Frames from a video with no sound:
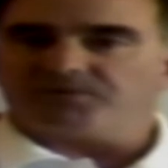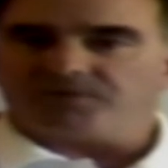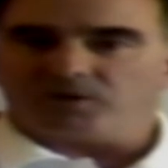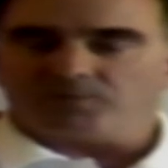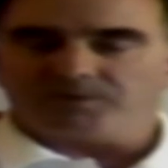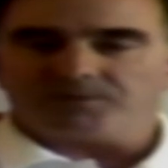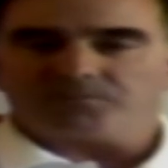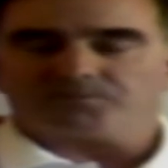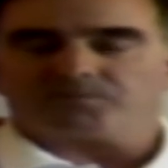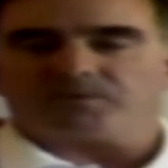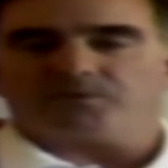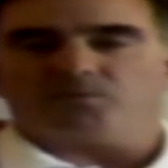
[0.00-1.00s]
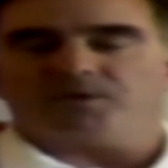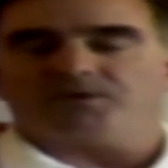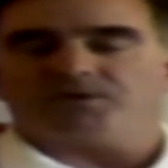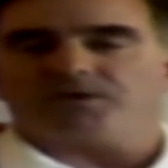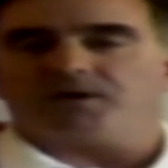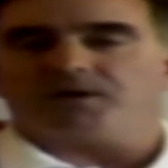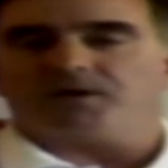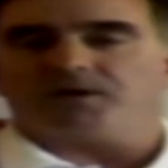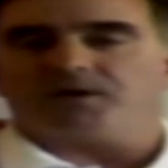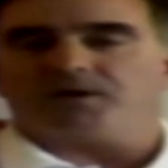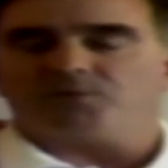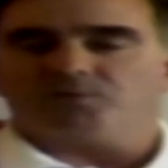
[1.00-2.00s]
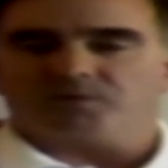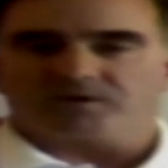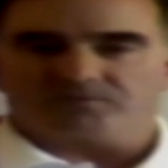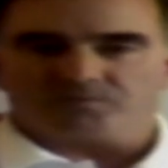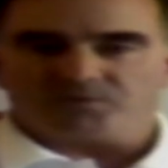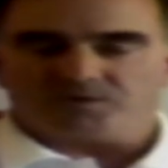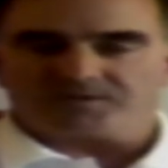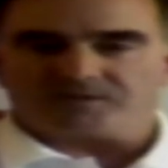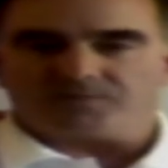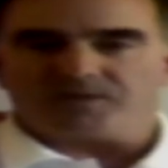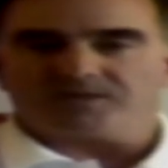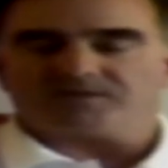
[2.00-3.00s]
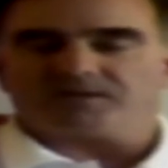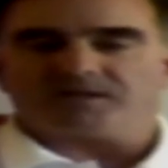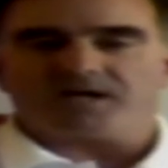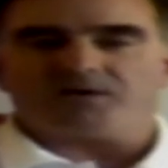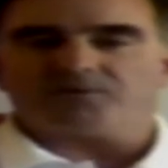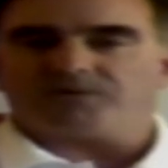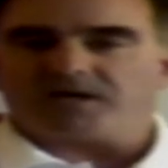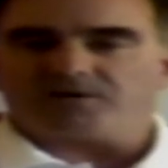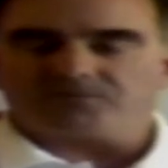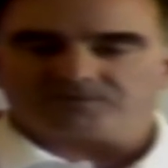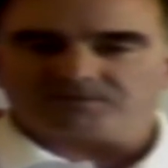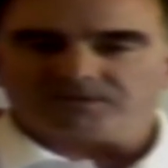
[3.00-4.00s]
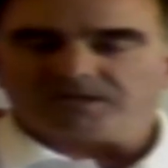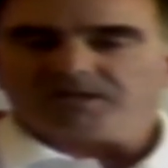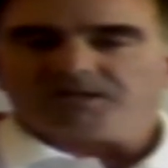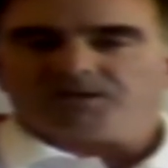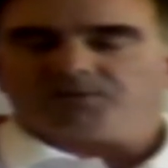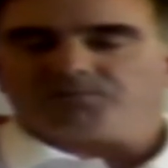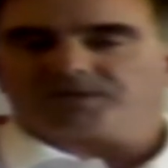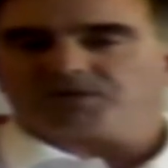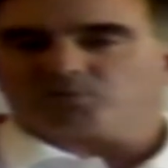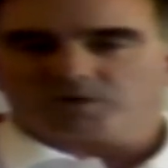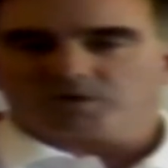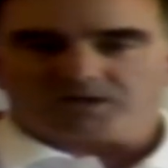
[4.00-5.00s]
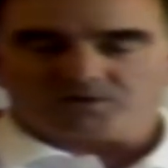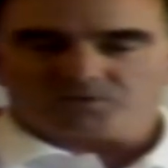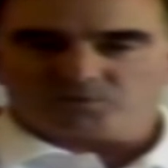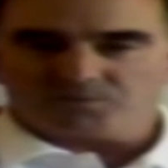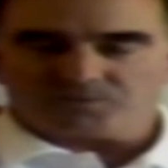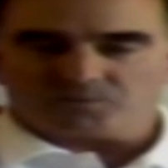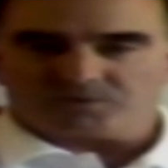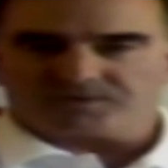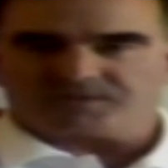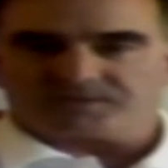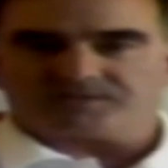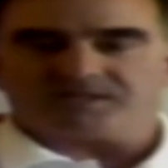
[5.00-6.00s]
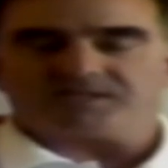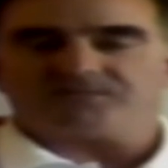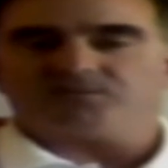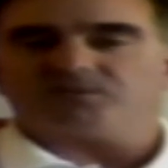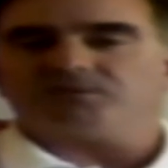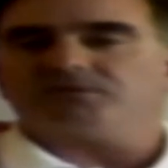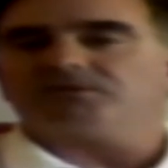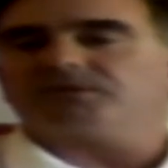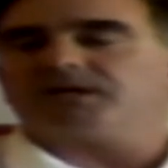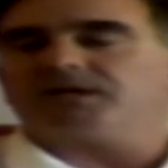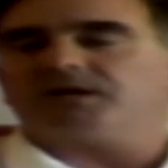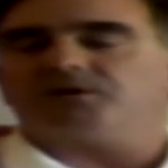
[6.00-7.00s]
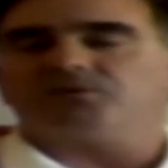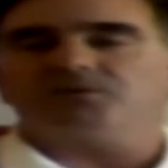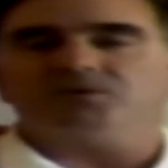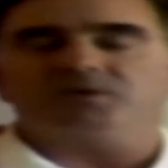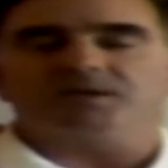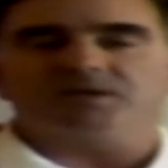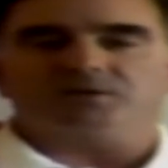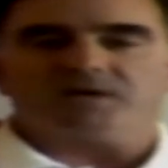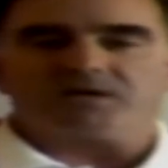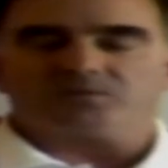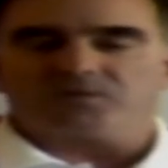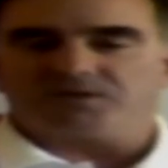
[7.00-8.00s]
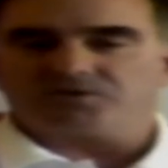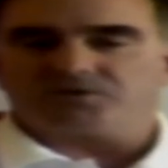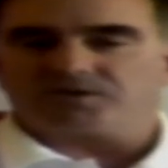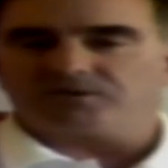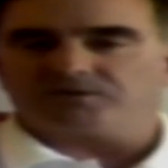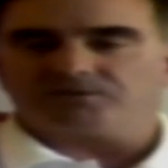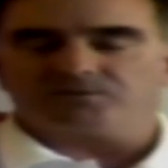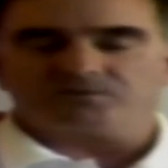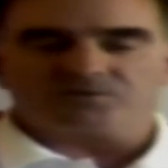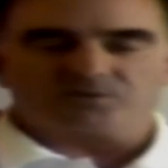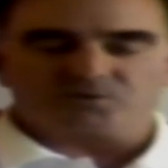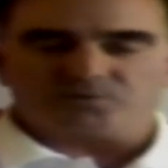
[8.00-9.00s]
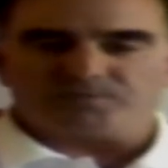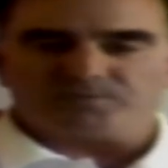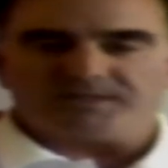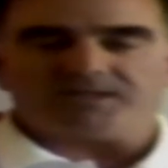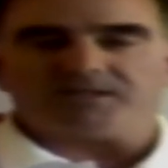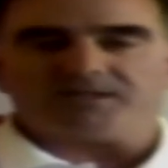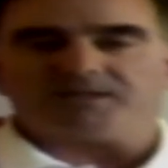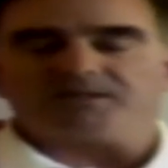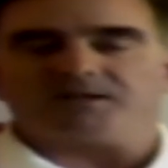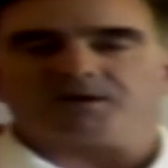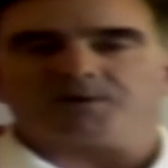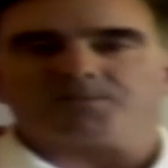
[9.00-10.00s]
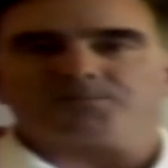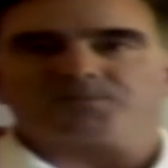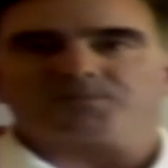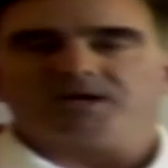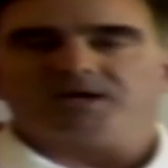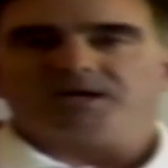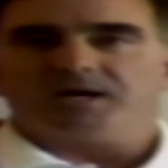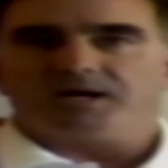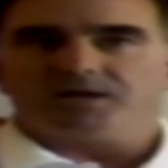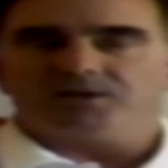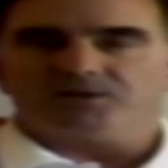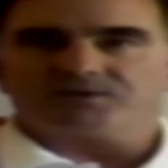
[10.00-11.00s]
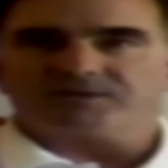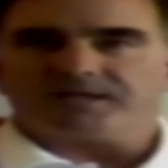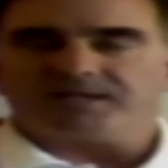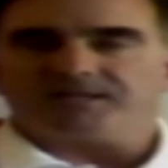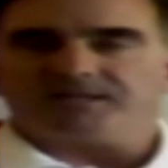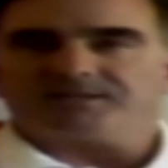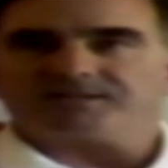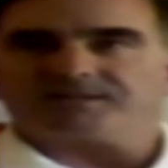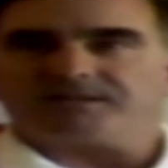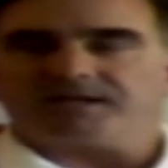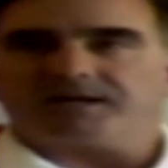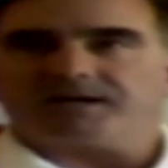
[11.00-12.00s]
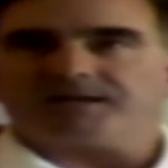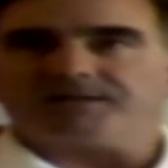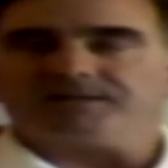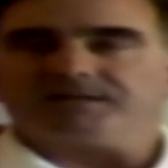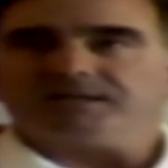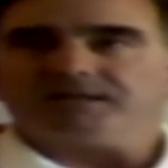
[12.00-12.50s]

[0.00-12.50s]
development with uh, Bill Brown from U S M S on how, how to make your workout groups more successful, how you can interact with each other through social media uh, and those things. And,